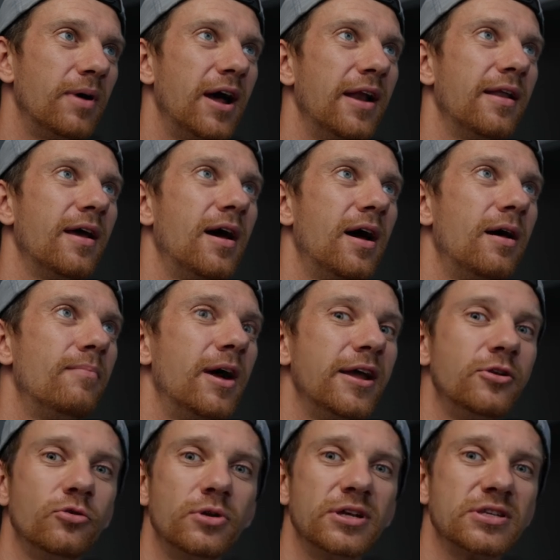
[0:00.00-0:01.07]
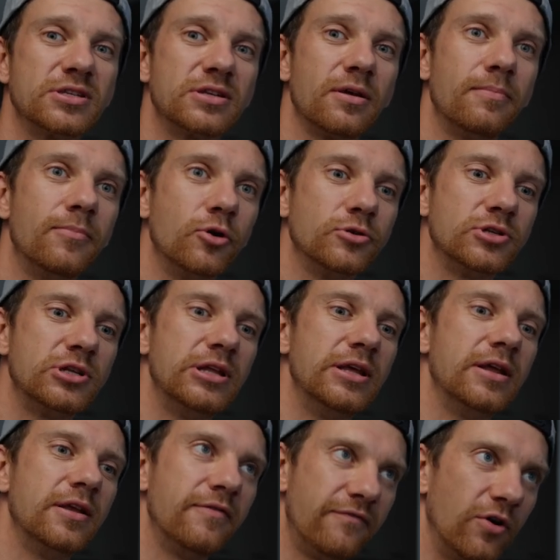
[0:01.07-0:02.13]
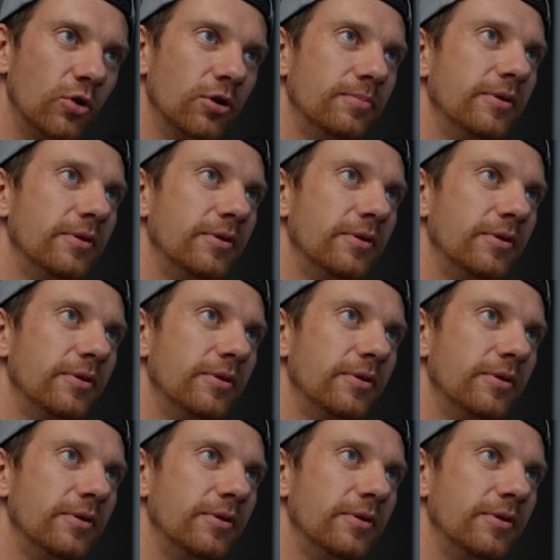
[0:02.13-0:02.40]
but I do this mostly in the folder